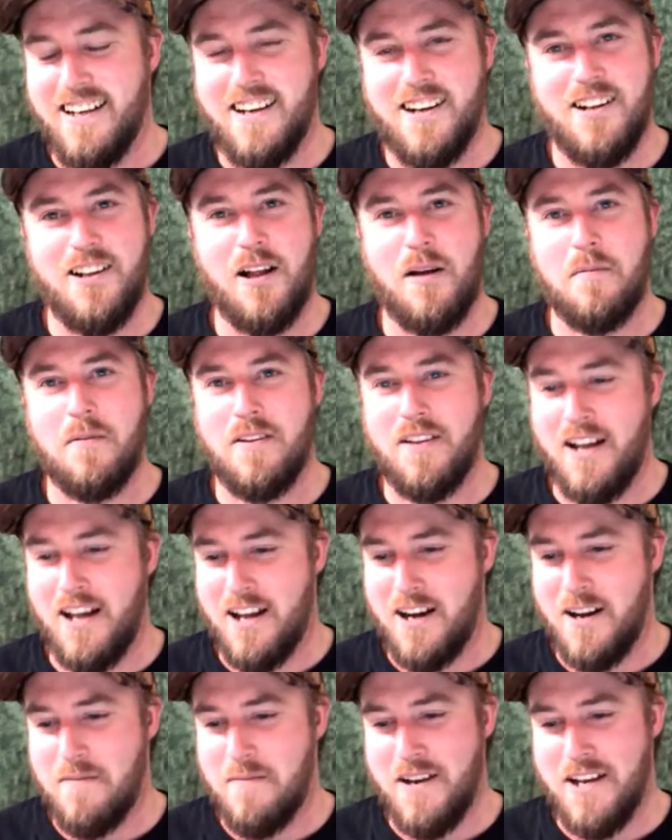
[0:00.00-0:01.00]
Well, I'm
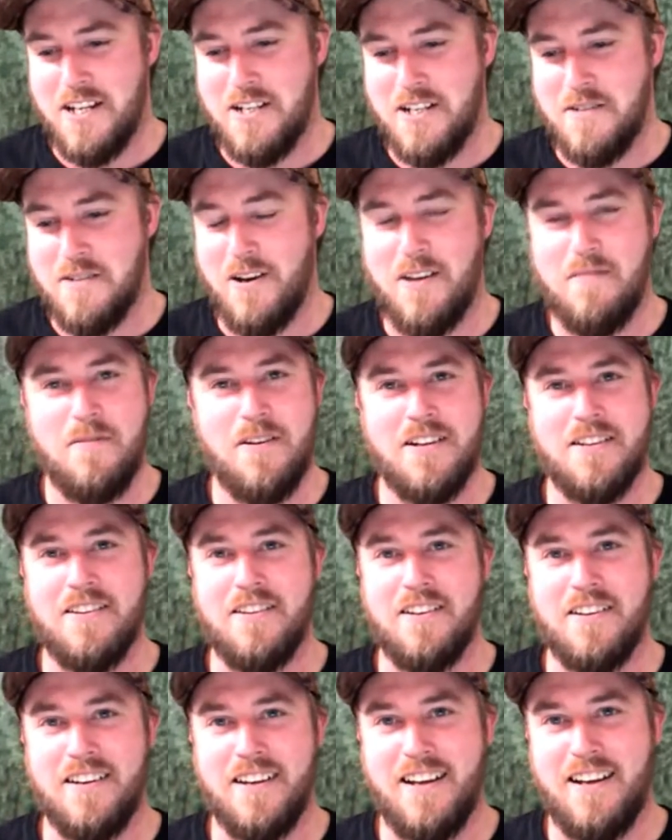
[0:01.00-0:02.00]
glad I made you buy one
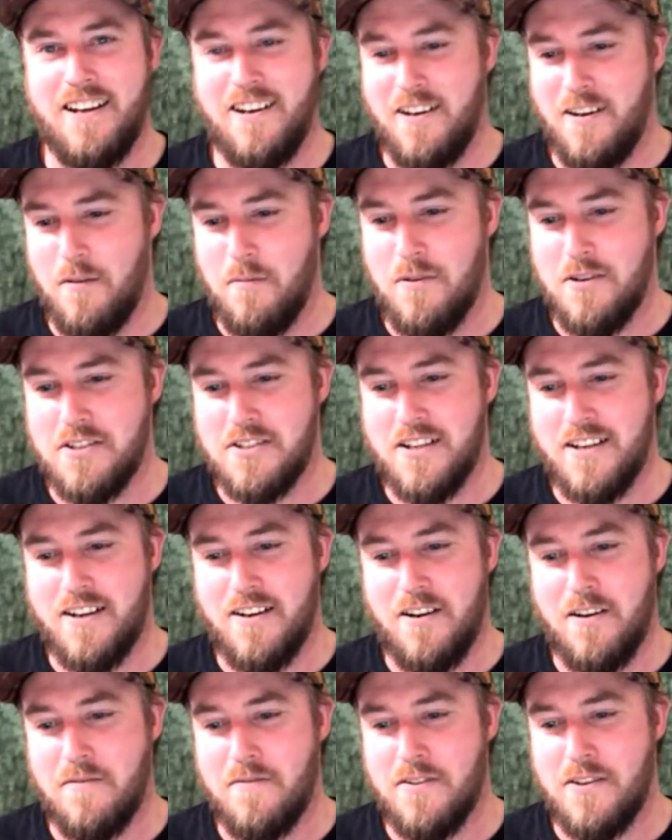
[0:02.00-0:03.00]
lot. I was going
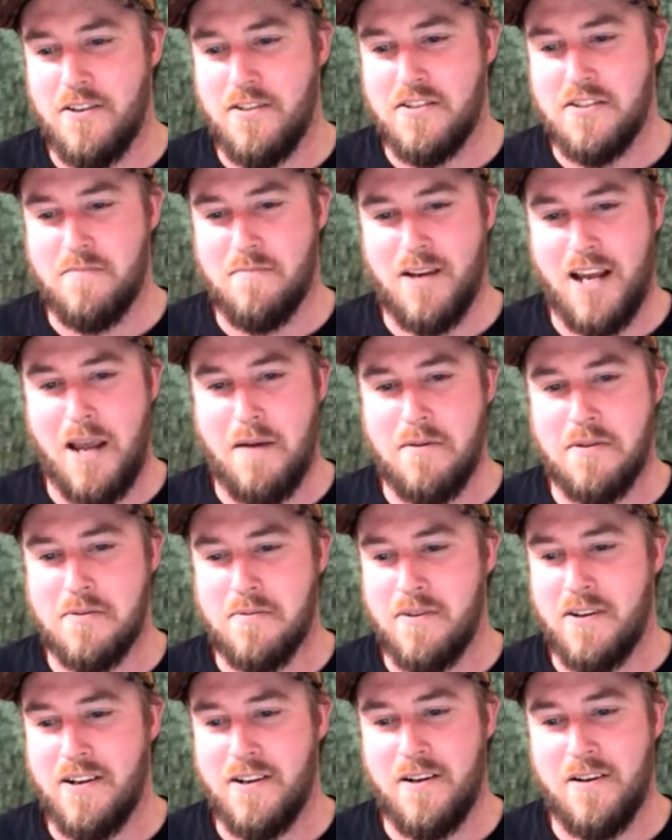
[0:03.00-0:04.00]
to offer you some babies
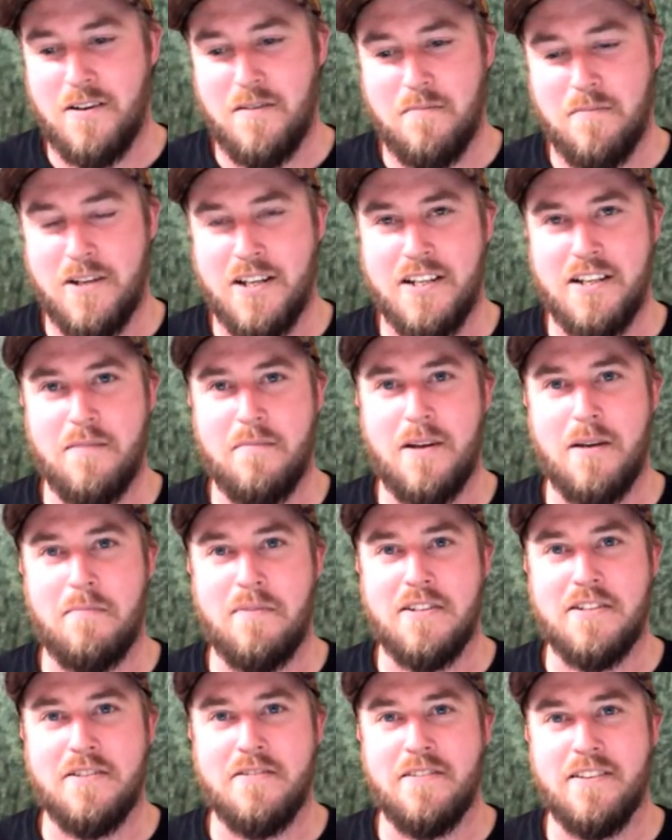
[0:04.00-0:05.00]
when I got them, but you beat me
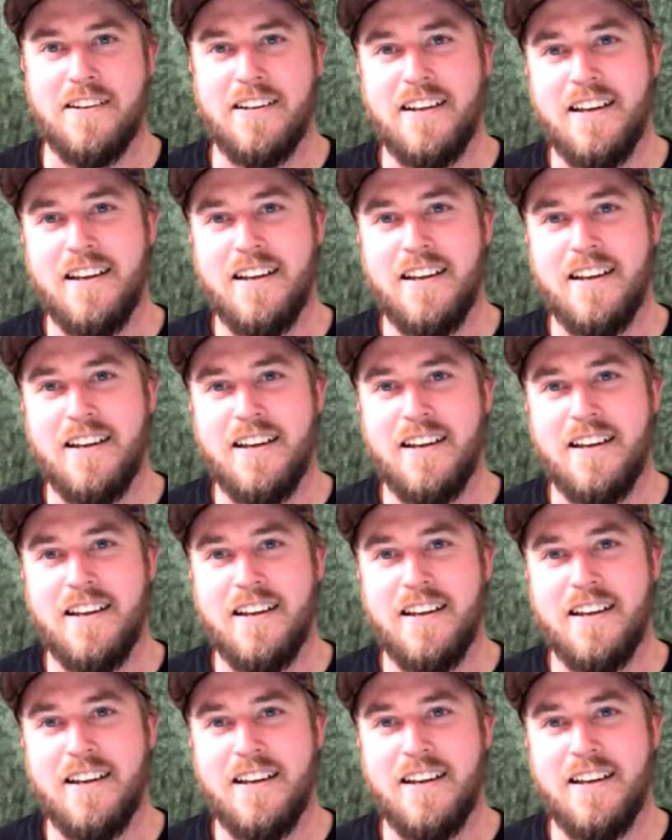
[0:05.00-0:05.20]
to it.